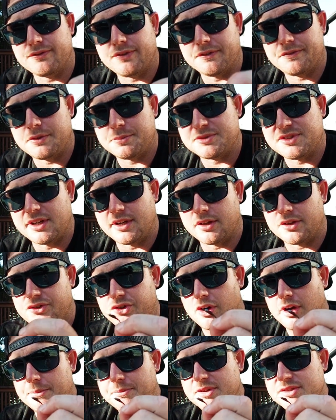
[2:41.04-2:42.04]
50% of the
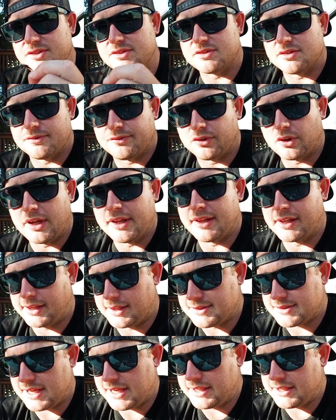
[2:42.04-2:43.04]
time. This is the fly that
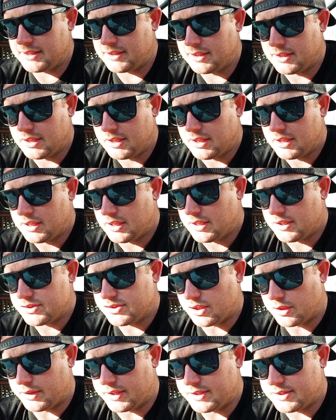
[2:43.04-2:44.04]
gets eaten,
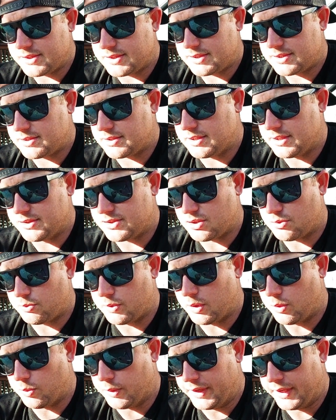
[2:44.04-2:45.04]
so it's a
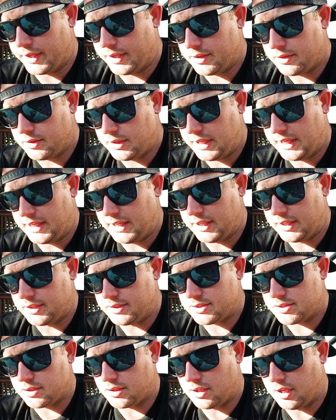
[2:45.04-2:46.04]
real winner,
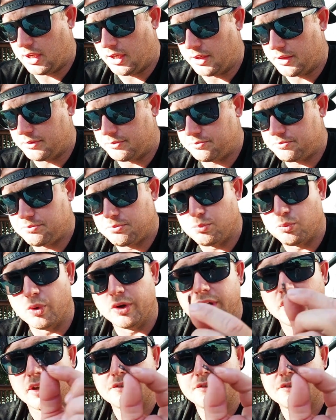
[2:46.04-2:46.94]
and I wouldn't